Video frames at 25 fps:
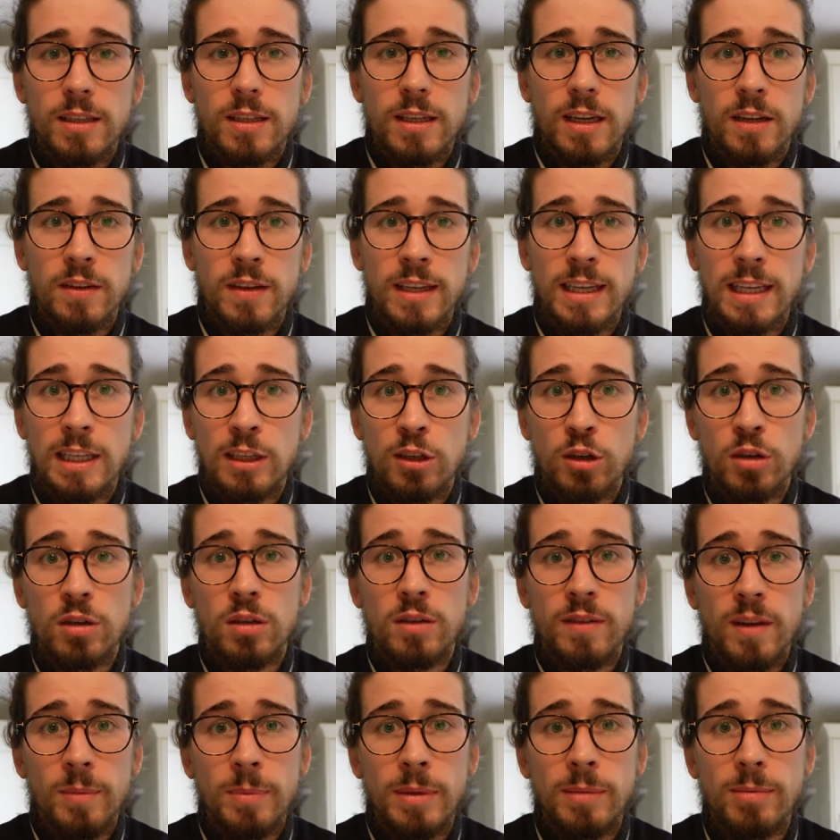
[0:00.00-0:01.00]
I think a lot of
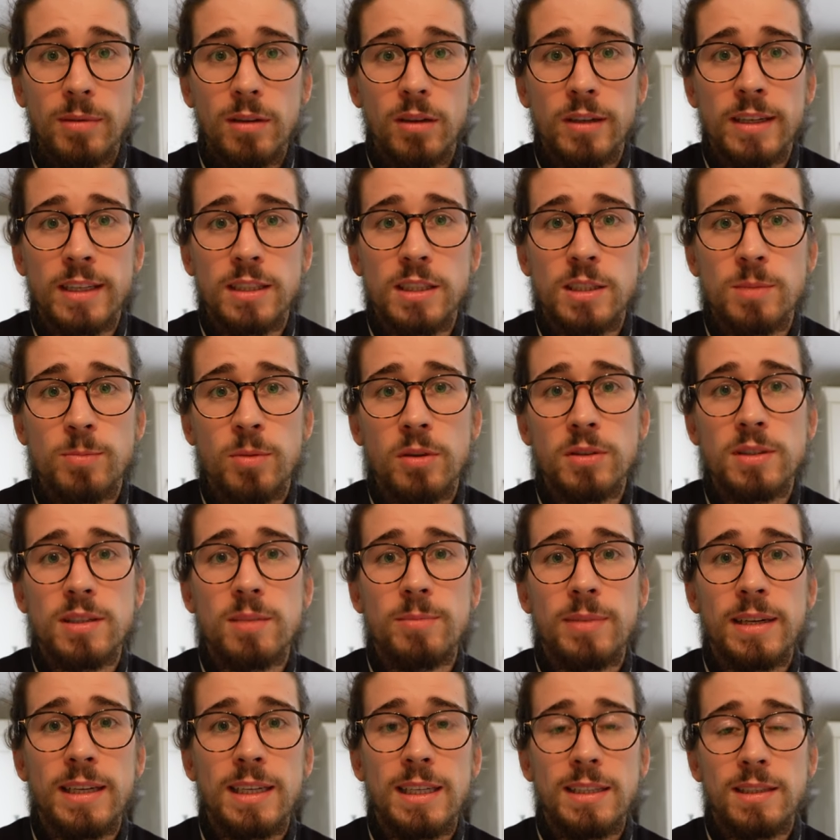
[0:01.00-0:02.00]
other people are getting sponsored
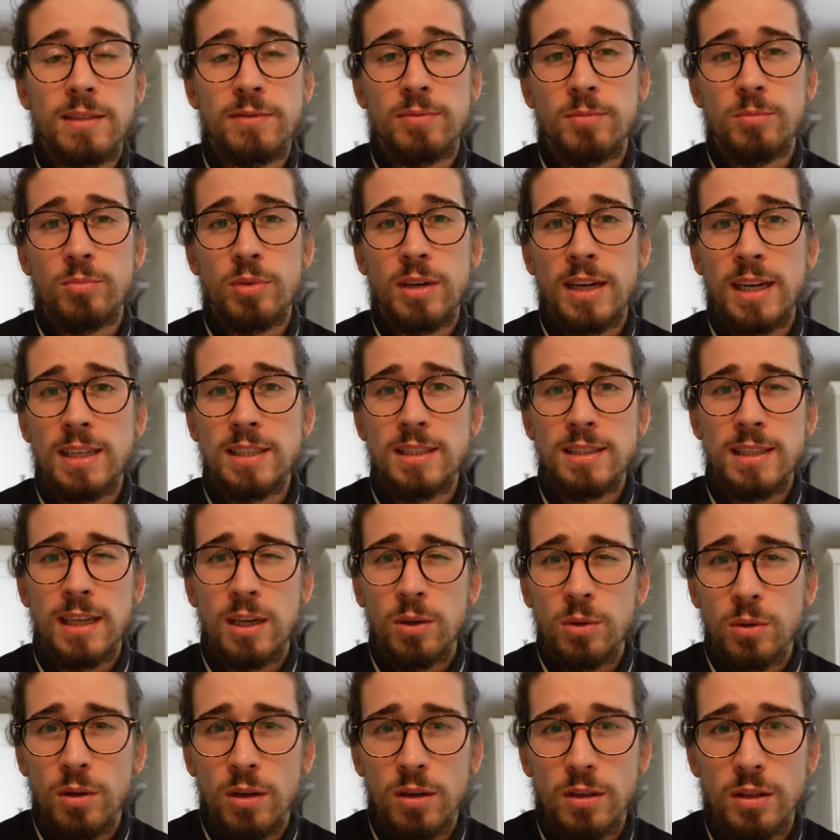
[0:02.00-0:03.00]
by different brands
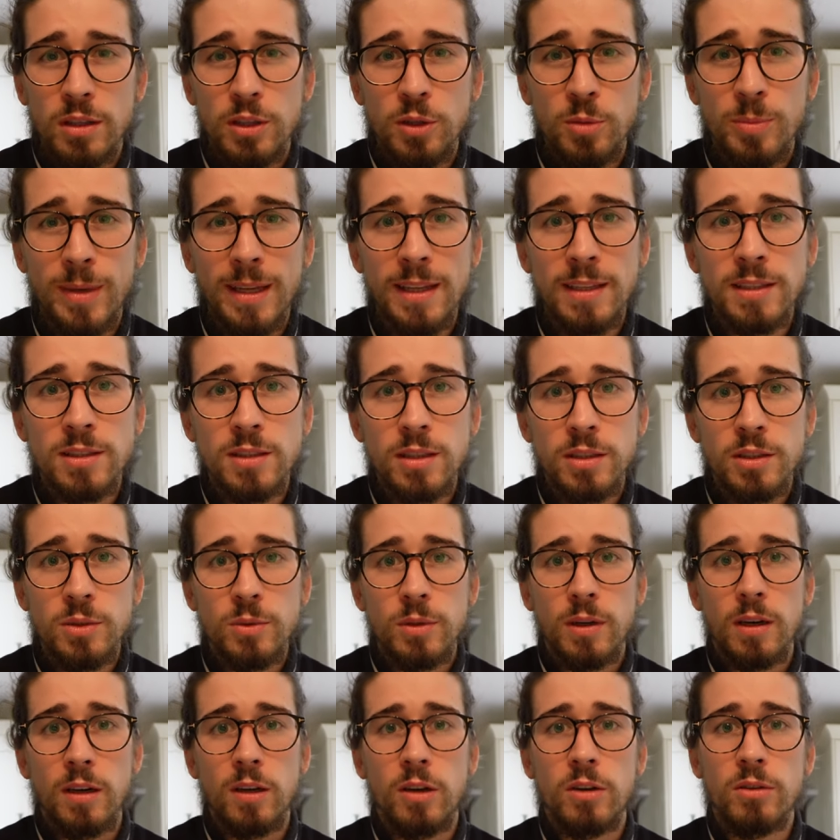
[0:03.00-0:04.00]
now. New Balance are doing
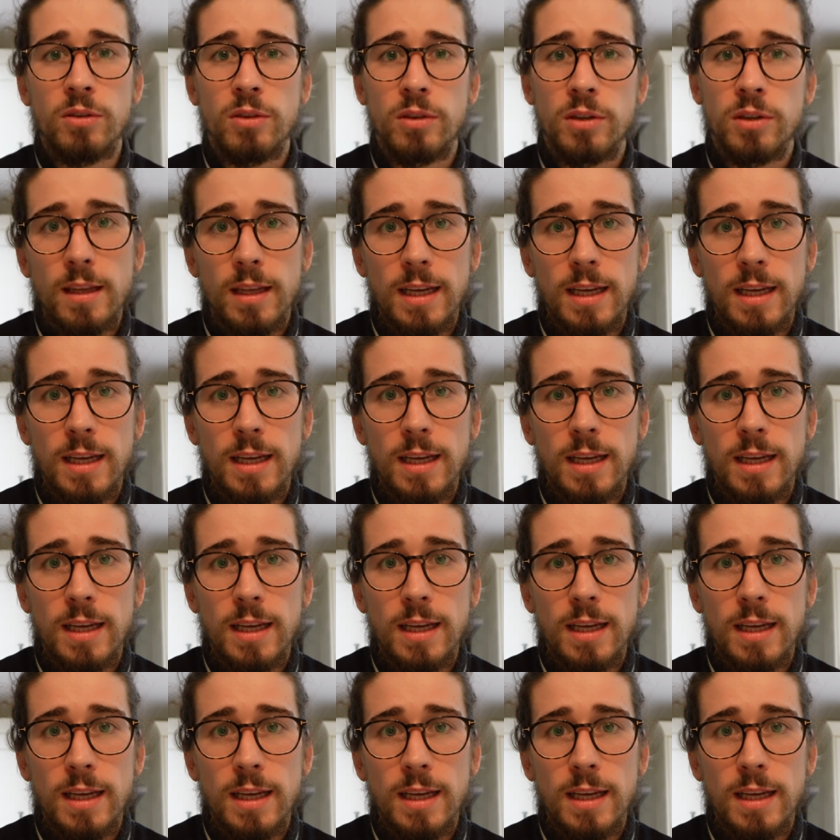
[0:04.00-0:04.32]
a lot.